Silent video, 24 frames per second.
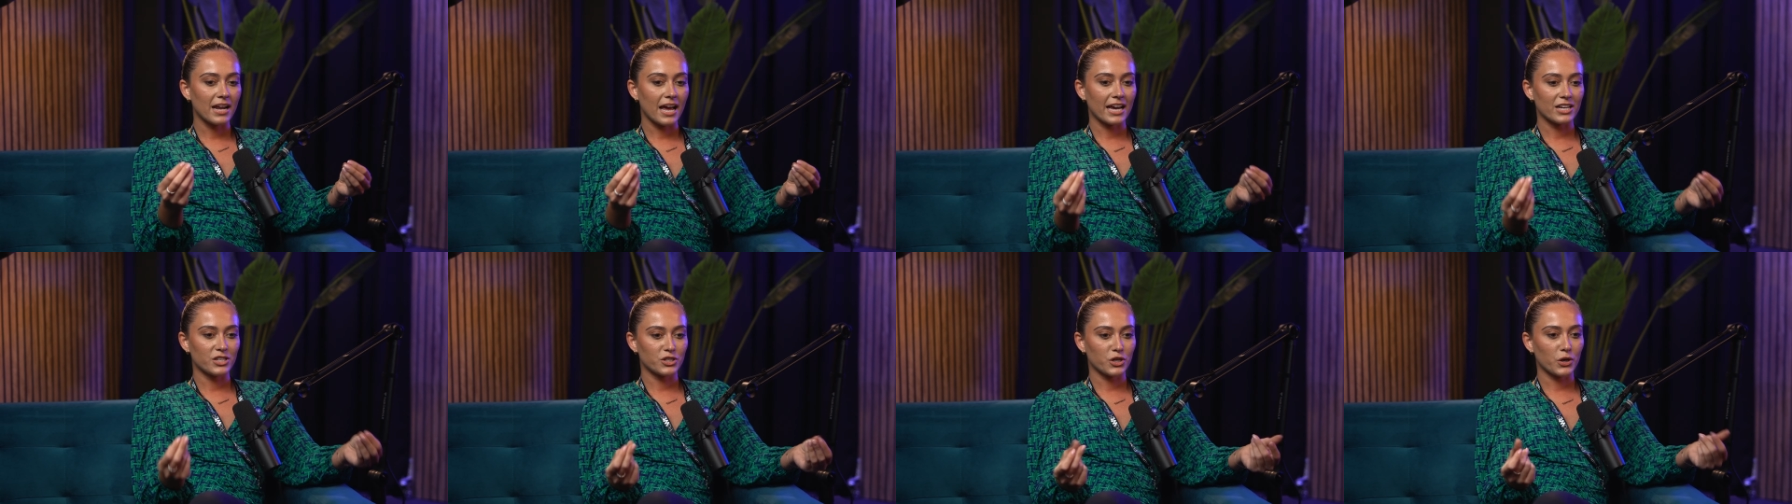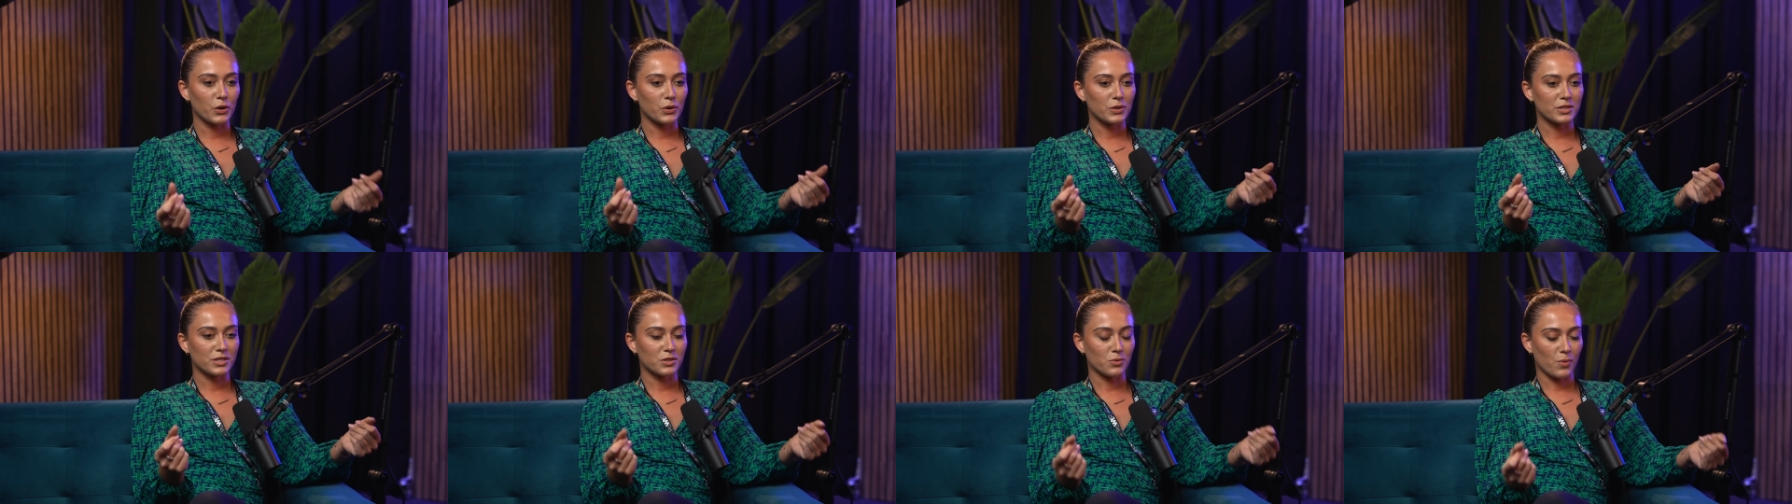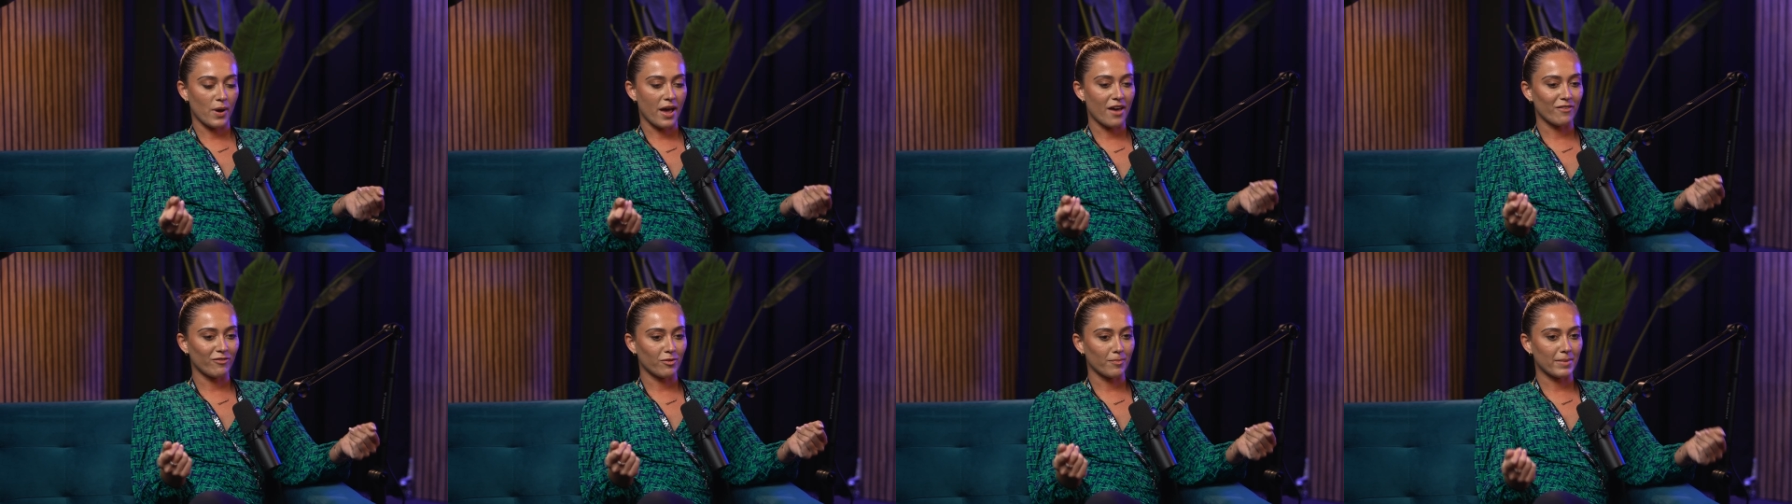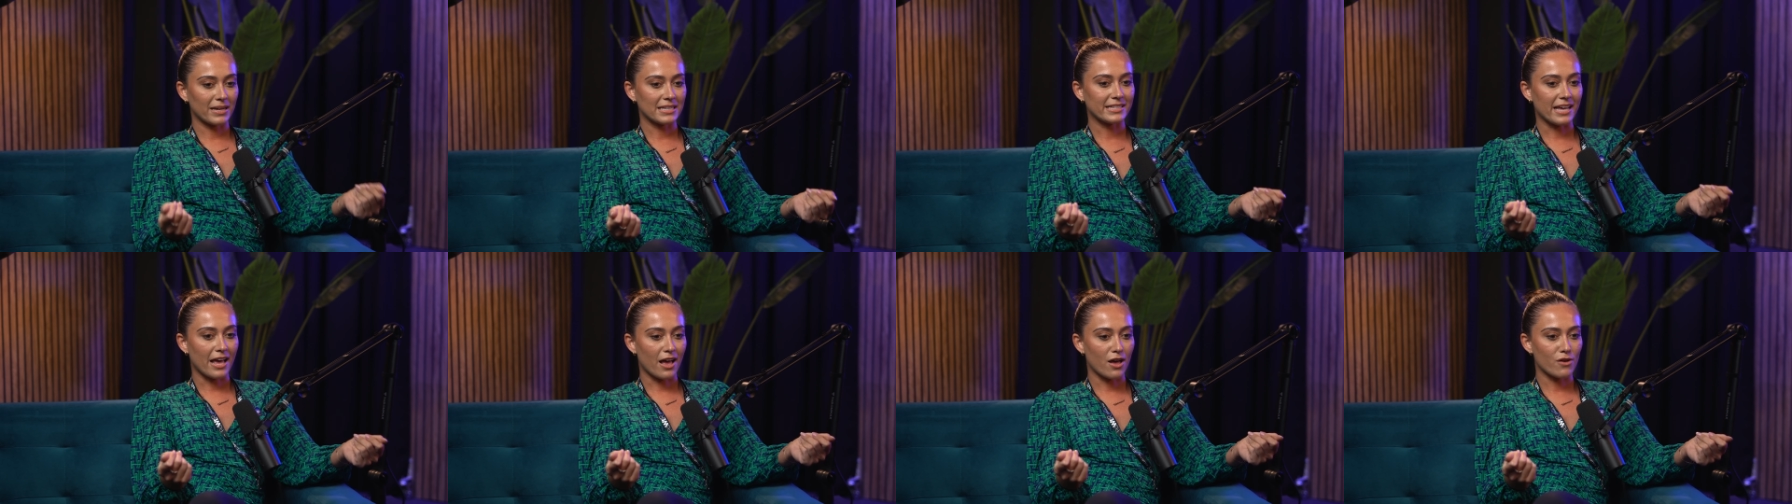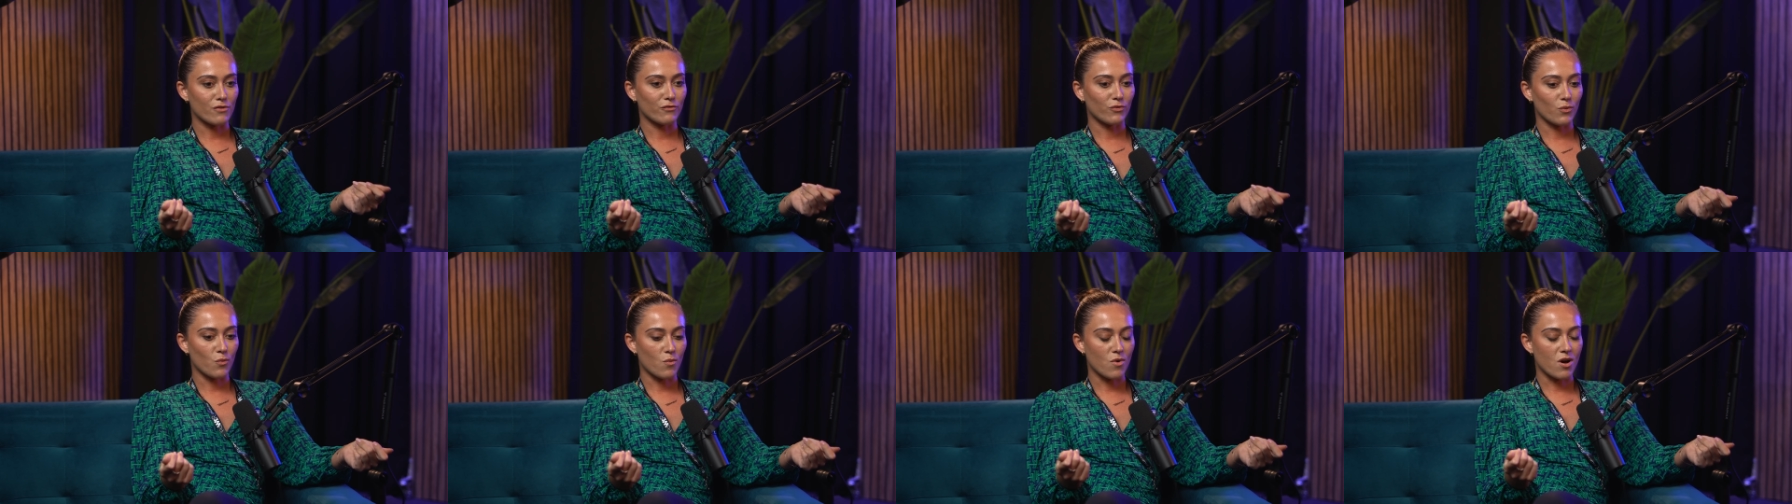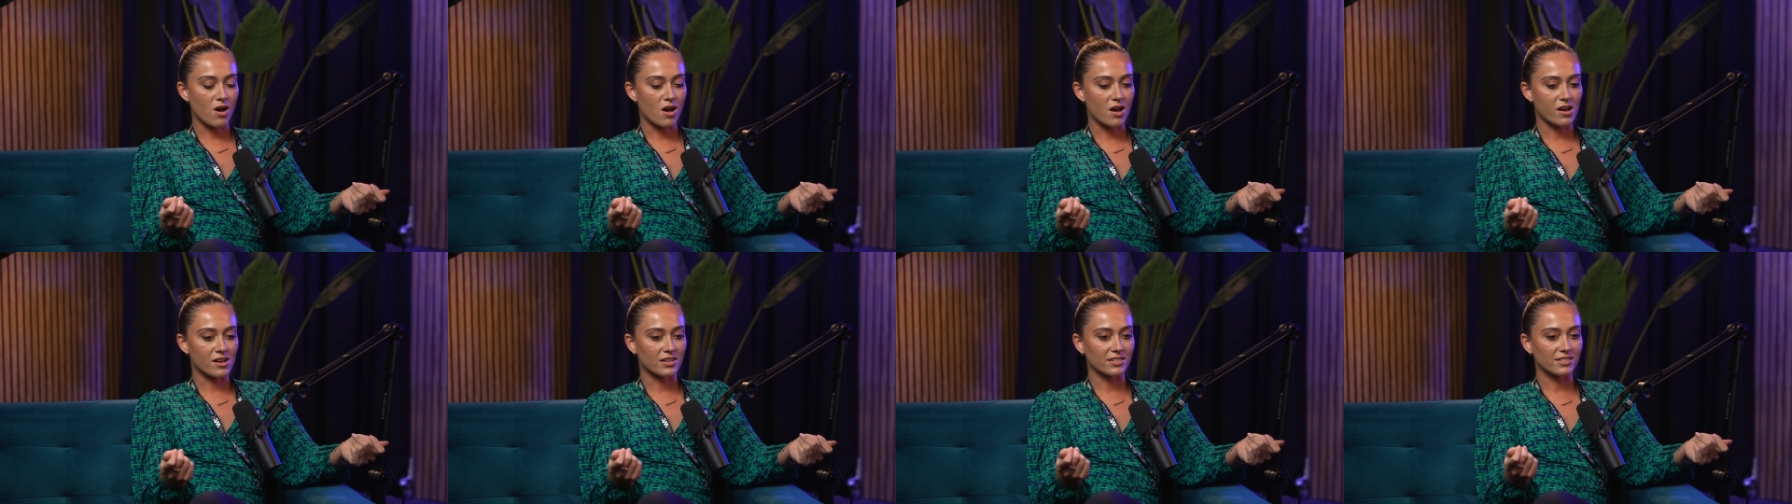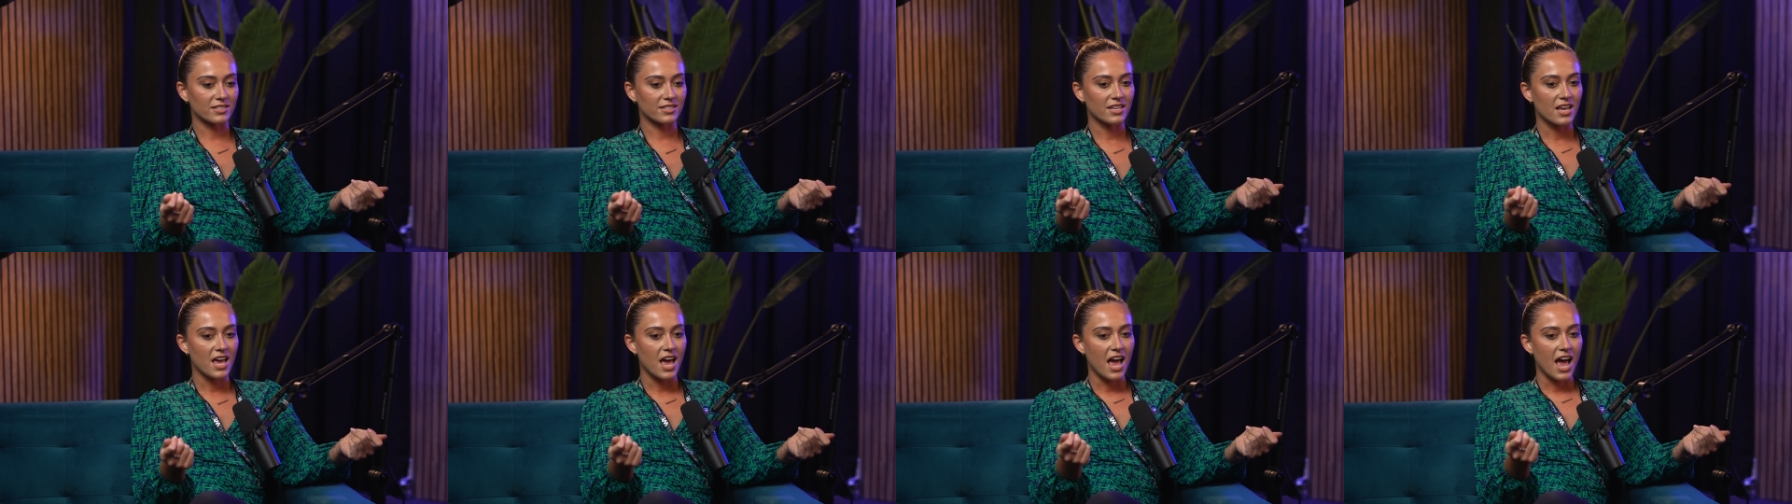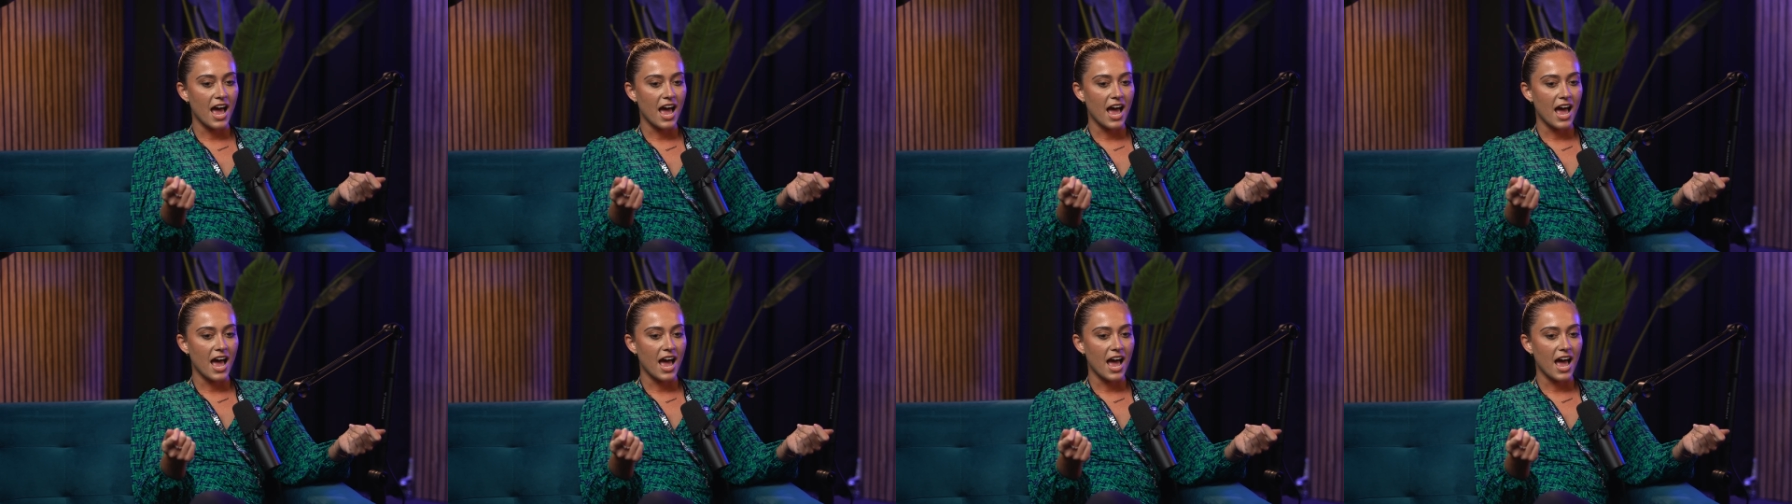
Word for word: I chose to work for myself was